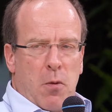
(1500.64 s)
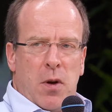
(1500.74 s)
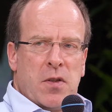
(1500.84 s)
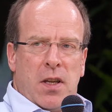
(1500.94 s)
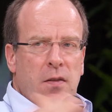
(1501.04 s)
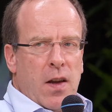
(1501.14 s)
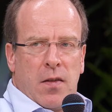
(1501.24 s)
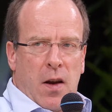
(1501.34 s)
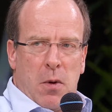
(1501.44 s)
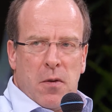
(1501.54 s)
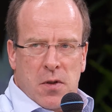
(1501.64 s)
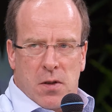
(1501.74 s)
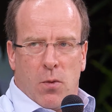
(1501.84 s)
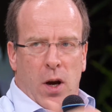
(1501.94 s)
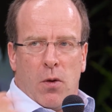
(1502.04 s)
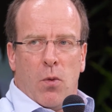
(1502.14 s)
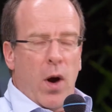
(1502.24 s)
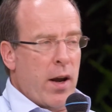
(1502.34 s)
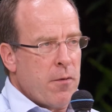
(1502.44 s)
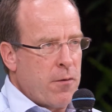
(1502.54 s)
tariffs and day tariffs were a
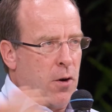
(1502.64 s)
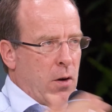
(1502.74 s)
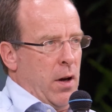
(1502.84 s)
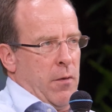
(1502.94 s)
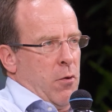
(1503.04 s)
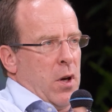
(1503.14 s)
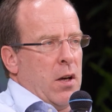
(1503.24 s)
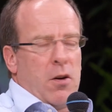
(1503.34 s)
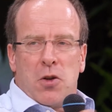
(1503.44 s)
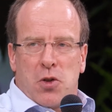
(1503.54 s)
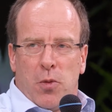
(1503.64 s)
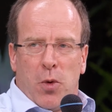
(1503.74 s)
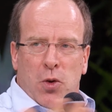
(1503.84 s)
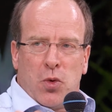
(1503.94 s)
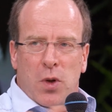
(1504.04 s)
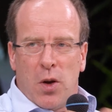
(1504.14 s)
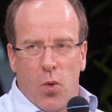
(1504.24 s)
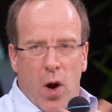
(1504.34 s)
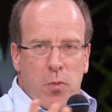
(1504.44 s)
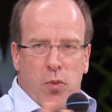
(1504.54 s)
way for every customer to, in a
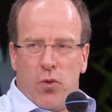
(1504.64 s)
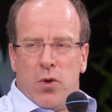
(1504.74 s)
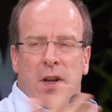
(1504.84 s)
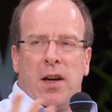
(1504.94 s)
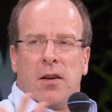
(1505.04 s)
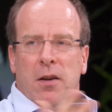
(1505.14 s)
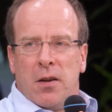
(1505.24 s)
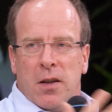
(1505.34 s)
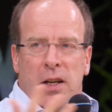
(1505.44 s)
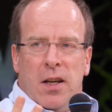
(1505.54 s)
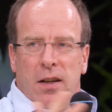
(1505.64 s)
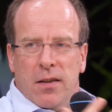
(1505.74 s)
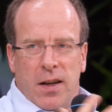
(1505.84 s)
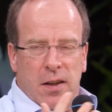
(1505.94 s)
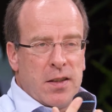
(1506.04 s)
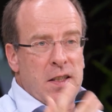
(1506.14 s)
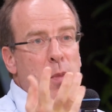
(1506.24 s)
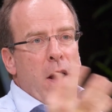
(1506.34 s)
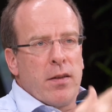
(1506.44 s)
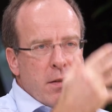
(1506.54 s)
way, pull their
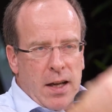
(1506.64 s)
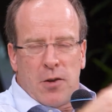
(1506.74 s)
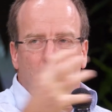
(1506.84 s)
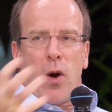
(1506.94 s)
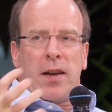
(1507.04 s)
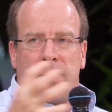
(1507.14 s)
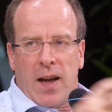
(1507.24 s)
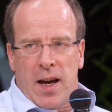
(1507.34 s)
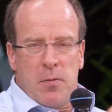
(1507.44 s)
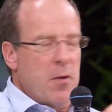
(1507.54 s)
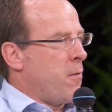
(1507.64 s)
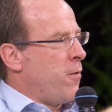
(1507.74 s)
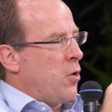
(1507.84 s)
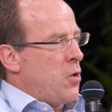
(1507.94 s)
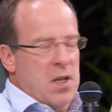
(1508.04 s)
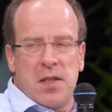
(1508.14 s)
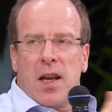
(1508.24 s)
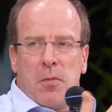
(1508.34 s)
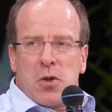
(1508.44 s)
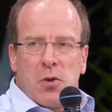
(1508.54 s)
demand at the right time for the
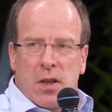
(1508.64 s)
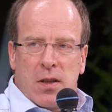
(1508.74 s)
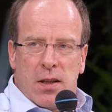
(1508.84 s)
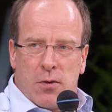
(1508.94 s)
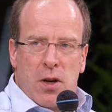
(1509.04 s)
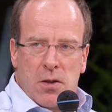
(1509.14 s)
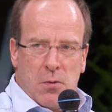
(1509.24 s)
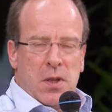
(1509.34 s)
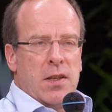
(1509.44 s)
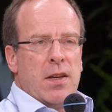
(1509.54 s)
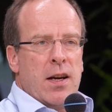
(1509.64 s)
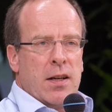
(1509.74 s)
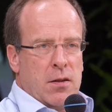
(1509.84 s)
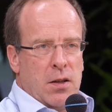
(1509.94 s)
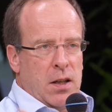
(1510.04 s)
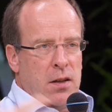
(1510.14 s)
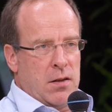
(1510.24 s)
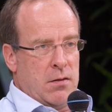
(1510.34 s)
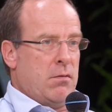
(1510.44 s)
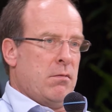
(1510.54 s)
system. So it was already there
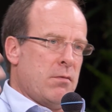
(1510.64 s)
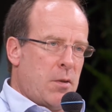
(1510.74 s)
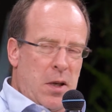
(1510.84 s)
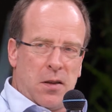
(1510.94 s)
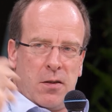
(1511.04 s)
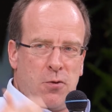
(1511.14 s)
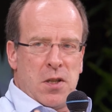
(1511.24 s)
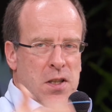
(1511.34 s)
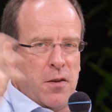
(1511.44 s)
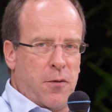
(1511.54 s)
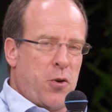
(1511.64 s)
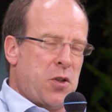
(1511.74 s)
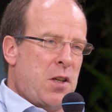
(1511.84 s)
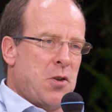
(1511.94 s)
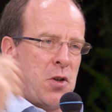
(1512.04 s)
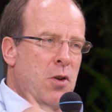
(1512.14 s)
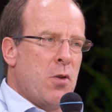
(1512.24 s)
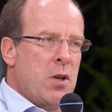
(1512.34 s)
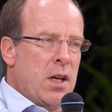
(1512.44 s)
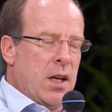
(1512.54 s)
in, I mean, 20, 40 years ago.